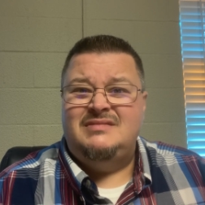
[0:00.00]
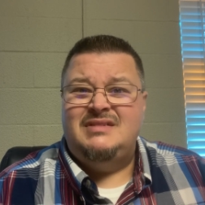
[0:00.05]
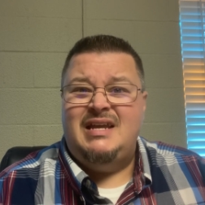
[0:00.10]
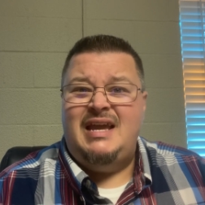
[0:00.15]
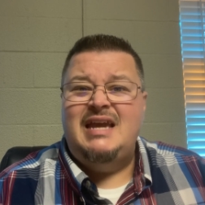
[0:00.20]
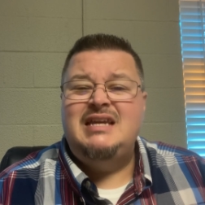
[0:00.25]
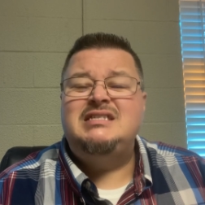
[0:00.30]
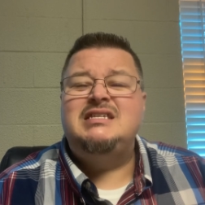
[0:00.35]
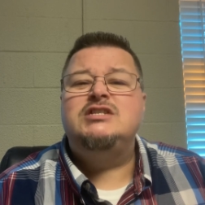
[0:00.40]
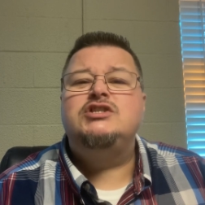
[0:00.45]

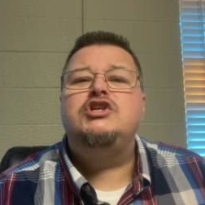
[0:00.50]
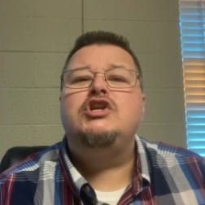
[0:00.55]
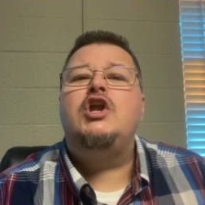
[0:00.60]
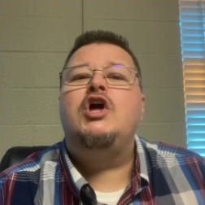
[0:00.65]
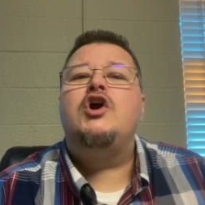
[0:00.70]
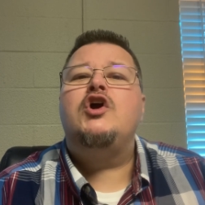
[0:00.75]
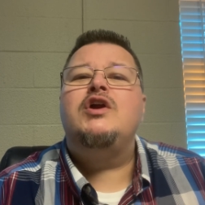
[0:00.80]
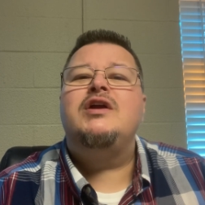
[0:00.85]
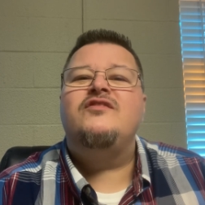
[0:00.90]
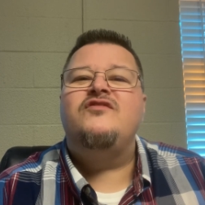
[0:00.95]
He says,
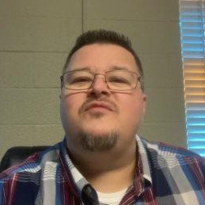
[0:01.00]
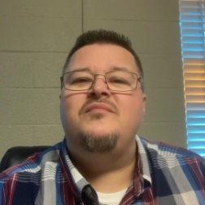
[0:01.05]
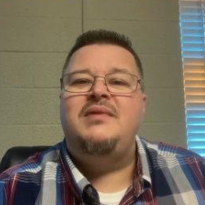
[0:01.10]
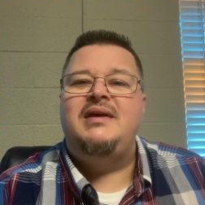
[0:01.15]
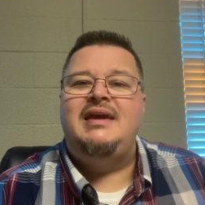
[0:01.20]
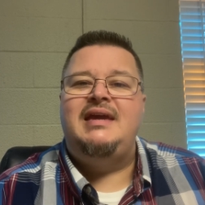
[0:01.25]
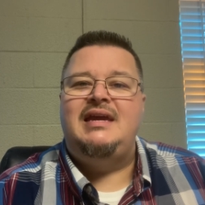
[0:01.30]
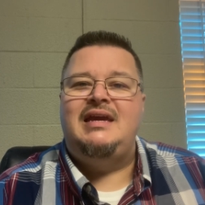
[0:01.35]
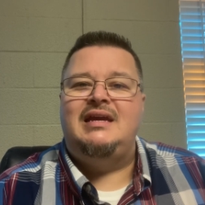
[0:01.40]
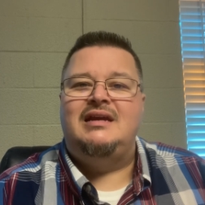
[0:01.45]
Learn of
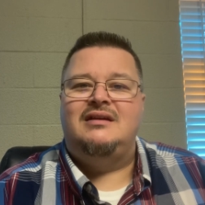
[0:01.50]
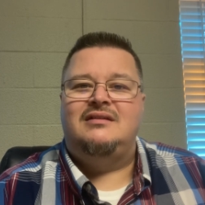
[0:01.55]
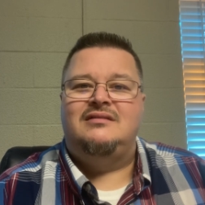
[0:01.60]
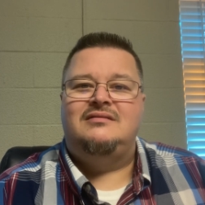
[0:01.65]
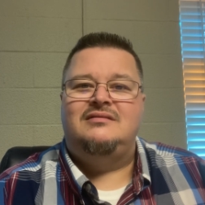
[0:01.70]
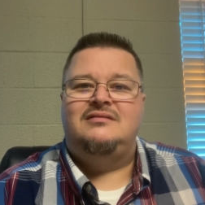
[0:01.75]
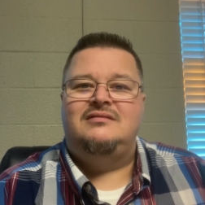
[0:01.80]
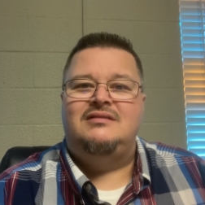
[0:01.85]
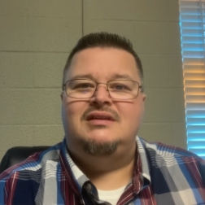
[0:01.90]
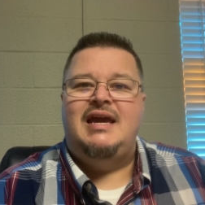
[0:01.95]
me.
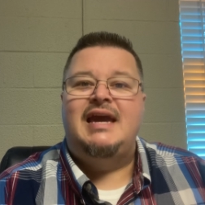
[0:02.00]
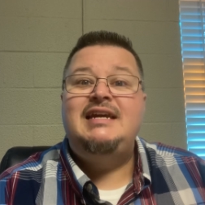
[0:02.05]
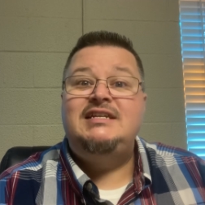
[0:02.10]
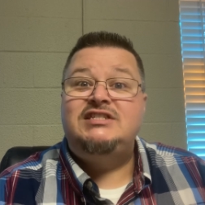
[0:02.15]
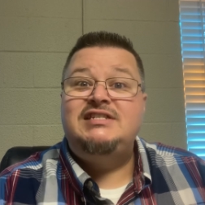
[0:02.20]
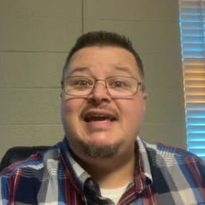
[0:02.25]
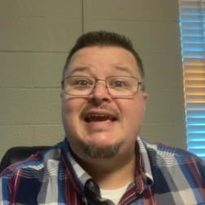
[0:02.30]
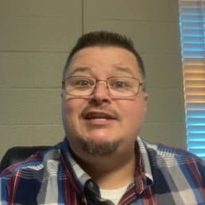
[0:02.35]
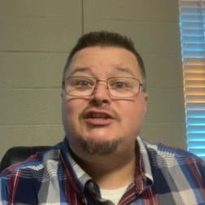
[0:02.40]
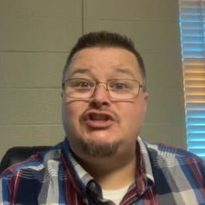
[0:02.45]
He's
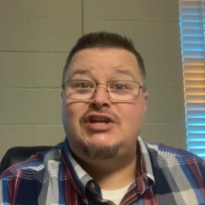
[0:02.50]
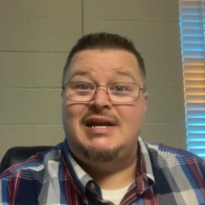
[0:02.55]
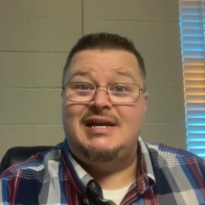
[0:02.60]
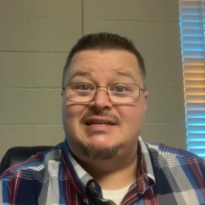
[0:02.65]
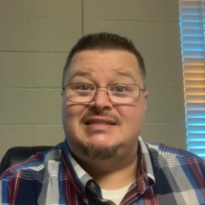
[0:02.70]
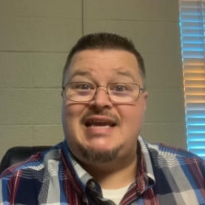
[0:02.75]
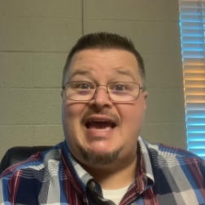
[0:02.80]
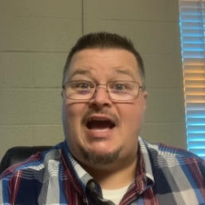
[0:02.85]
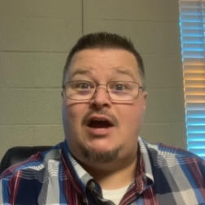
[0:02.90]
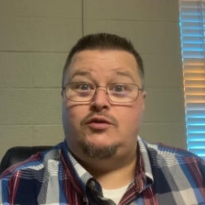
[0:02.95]
teaching
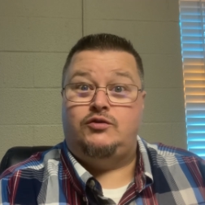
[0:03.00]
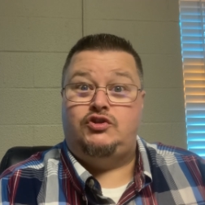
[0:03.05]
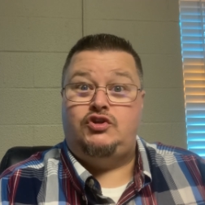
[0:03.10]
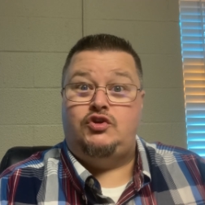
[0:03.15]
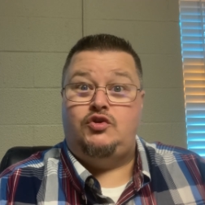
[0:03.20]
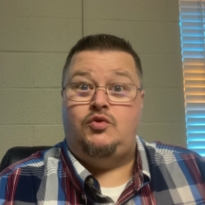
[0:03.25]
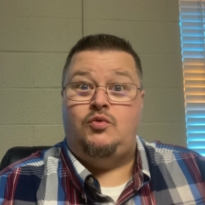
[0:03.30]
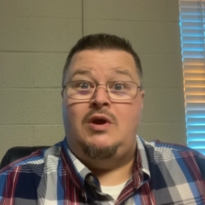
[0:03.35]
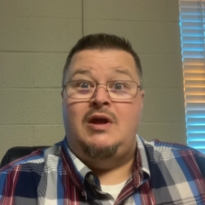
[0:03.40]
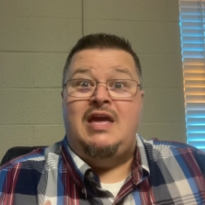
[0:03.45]
us how
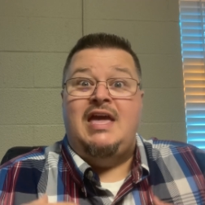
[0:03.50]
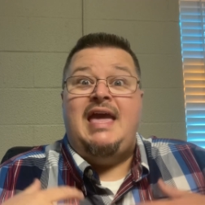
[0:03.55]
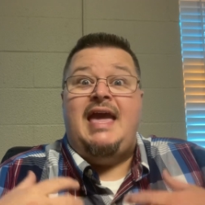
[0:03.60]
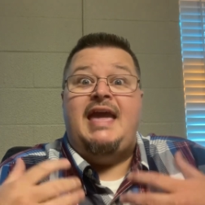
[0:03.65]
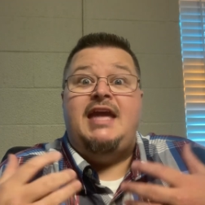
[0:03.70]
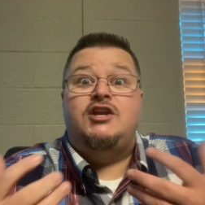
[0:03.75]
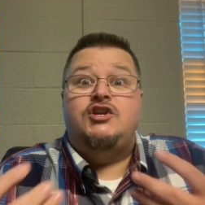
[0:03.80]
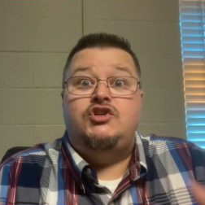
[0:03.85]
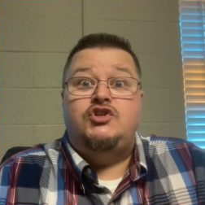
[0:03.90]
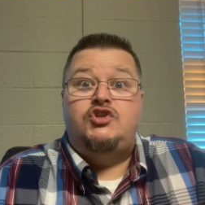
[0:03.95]
to
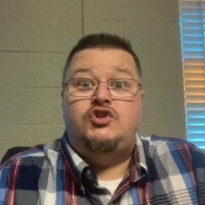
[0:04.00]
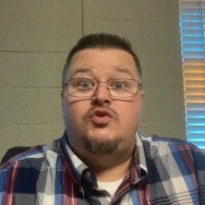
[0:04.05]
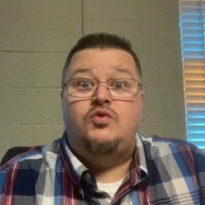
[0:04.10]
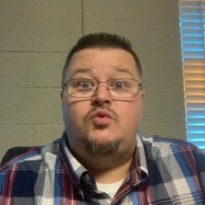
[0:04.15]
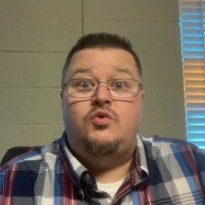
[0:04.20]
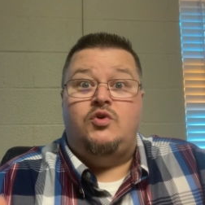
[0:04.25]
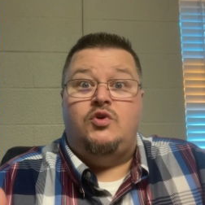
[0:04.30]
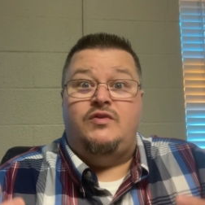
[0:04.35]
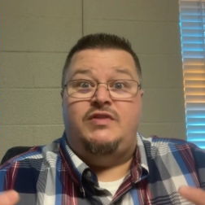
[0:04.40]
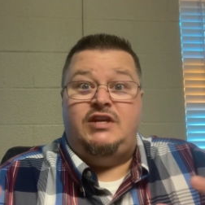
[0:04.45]

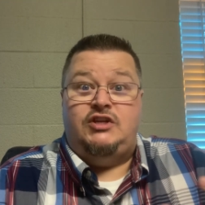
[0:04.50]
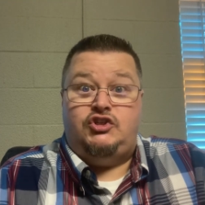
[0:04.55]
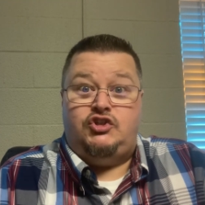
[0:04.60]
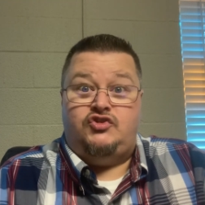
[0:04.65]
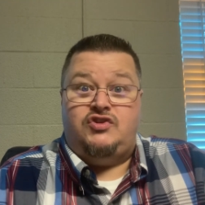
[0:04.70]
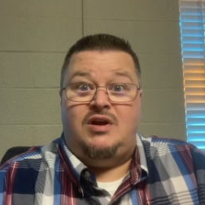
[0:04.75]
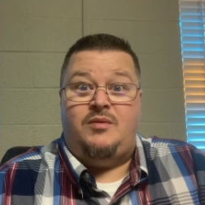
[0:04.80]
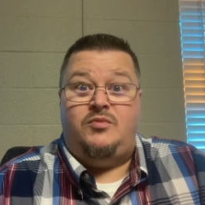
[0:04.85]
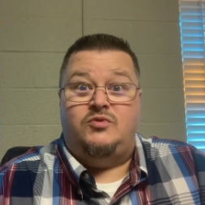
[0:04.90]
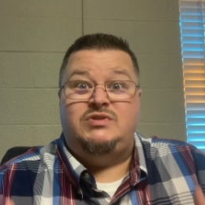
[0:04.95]
endure these
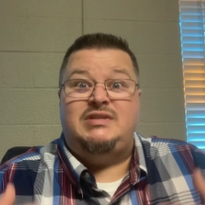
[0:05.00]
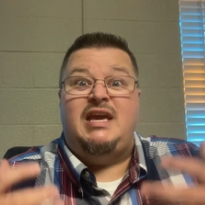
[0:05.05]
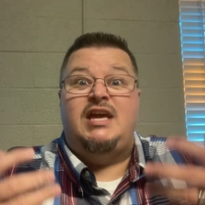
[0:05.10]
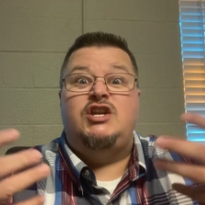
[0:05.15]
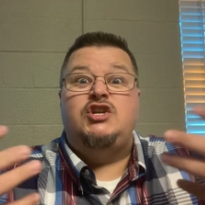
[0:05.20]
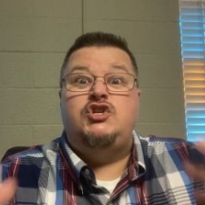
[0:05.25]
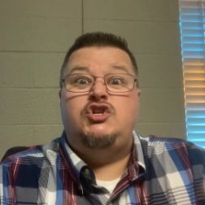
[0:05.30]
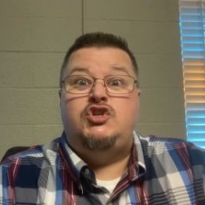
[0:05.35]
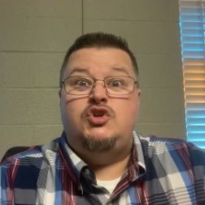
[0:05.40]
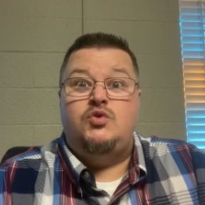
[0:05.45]
troubles,
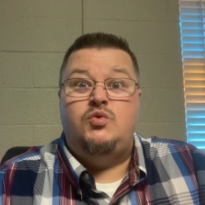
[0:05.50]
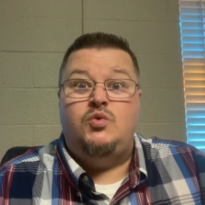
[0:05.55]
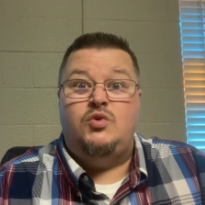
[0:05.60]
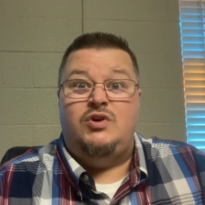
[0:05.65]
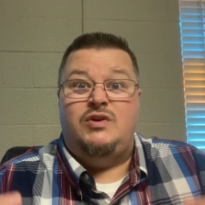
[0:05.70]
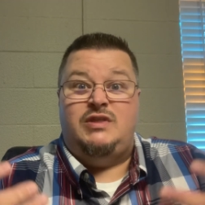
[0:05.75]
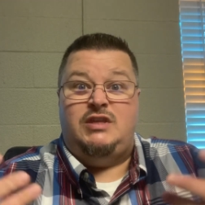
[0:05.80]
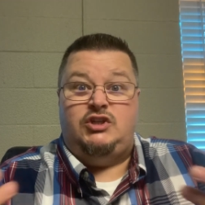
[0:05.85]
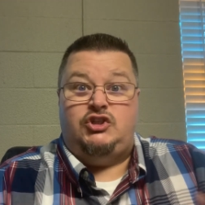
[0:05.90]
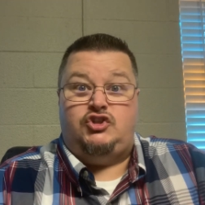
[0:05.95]

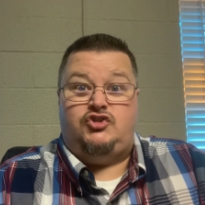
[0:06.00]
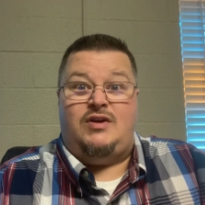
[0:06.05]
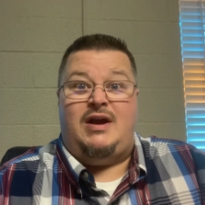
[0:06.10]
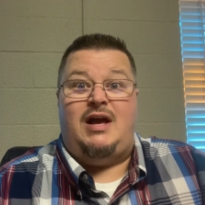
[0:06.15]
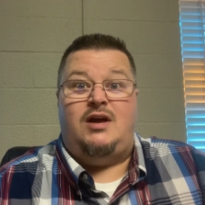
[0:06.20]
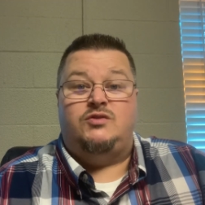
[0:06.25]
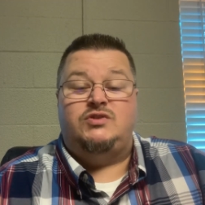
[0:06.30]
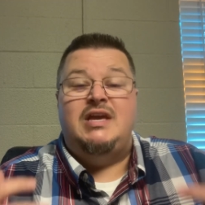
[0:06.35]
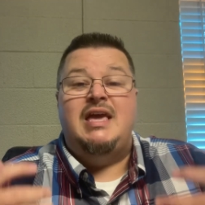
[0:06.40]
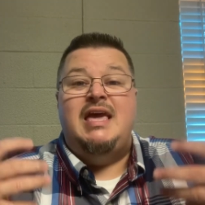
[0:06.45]
endure these
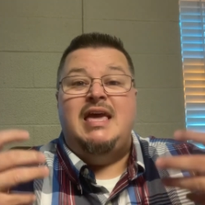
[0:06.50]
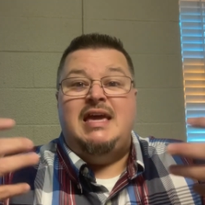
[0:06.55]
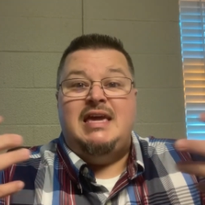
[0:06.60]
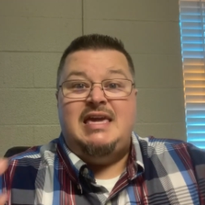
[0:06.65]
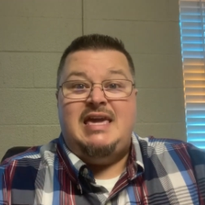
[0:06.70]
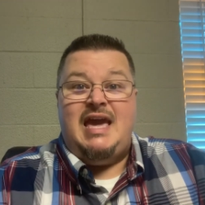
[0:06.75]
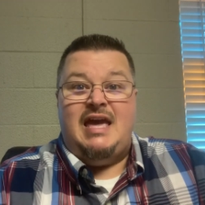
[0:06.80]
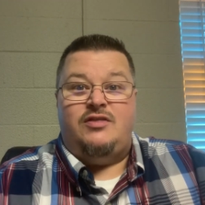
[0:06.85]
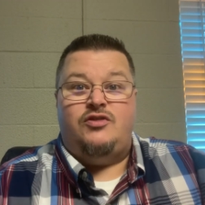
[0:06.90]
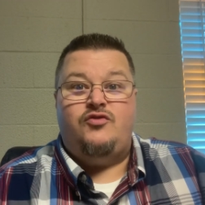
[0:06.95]
trials,
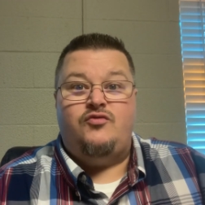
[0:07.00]
get